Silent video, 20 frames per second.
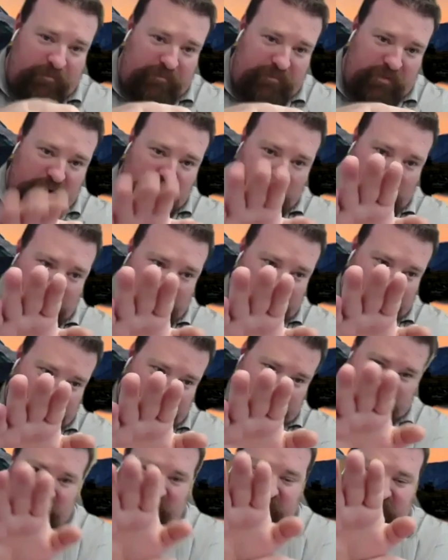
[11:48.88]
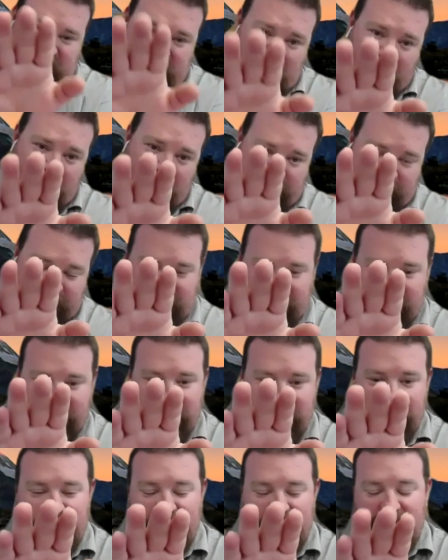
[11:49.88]
you know, stuffed.
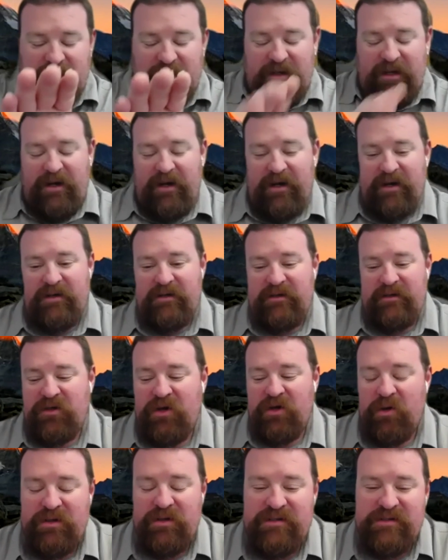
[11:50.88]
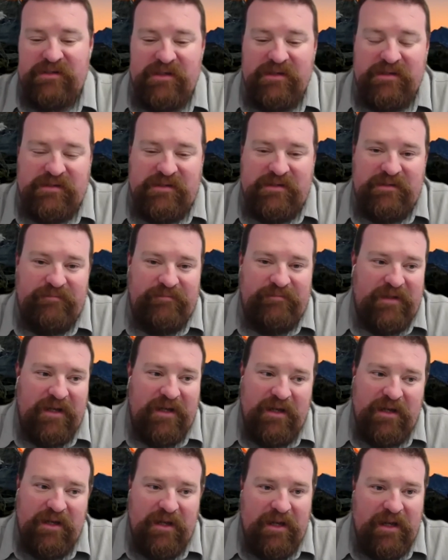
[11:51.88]
And, you know, it's just,
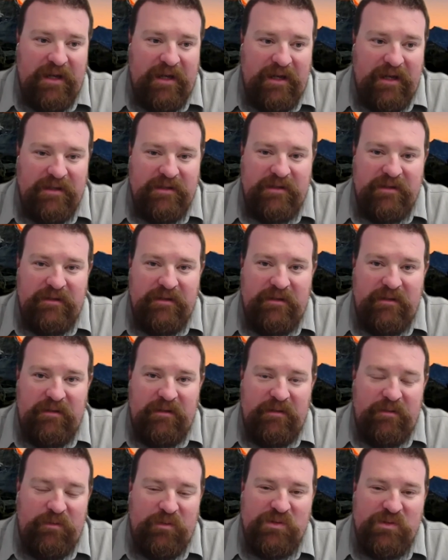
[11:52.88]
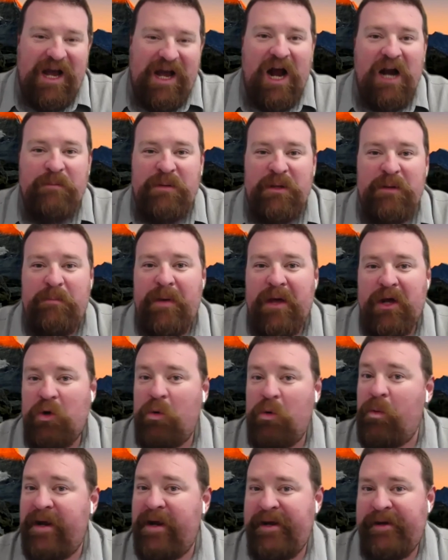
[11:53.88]
there's got to be a better
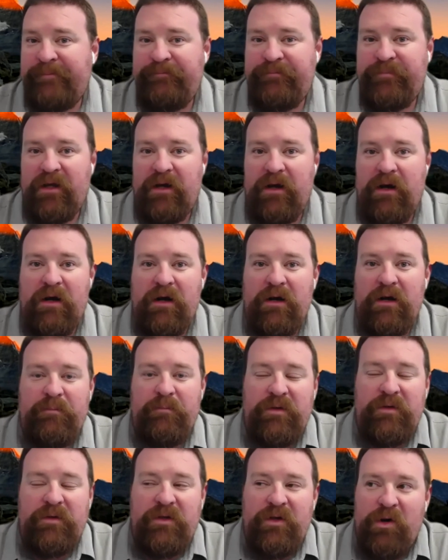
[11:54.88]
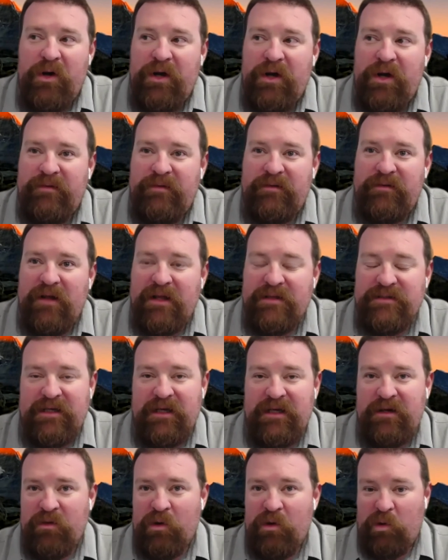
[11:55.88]
way. You know, not to get
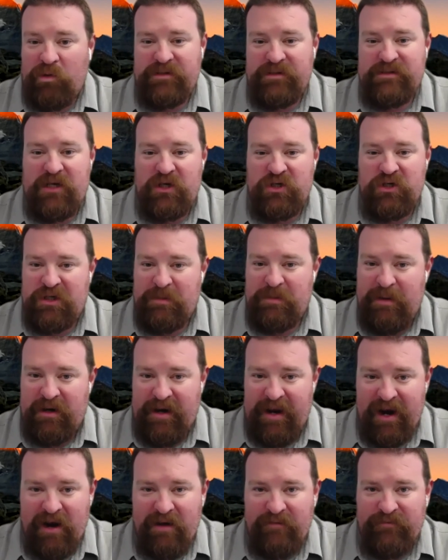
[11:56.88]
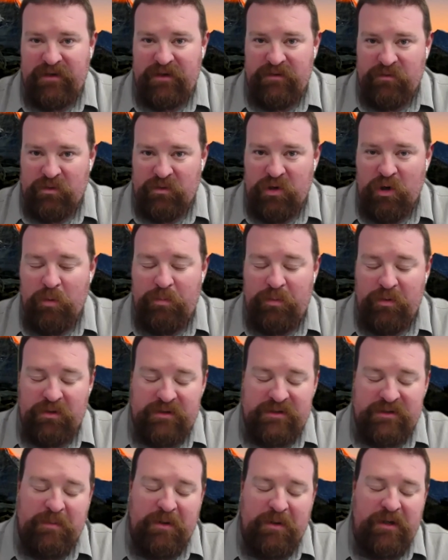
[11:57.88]
into the whole discussion about Avid and their
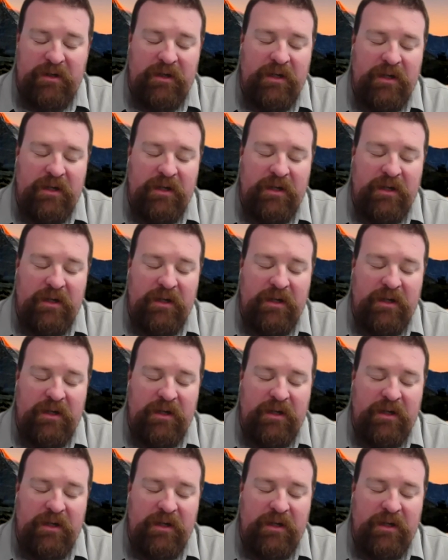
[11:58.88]
notebooks, but,